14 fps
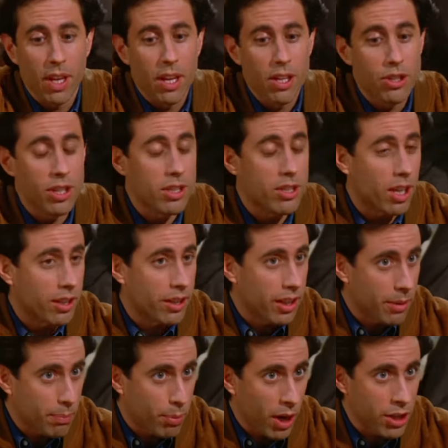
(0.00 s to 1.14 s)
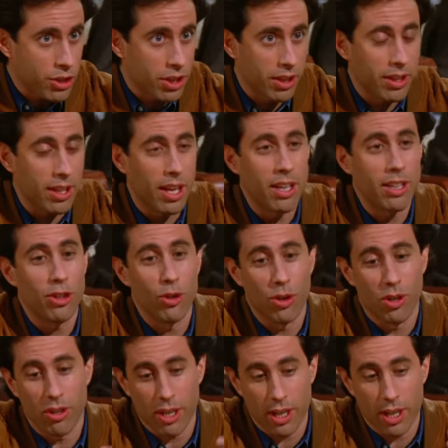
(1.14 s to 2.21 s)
she's under the impression that you're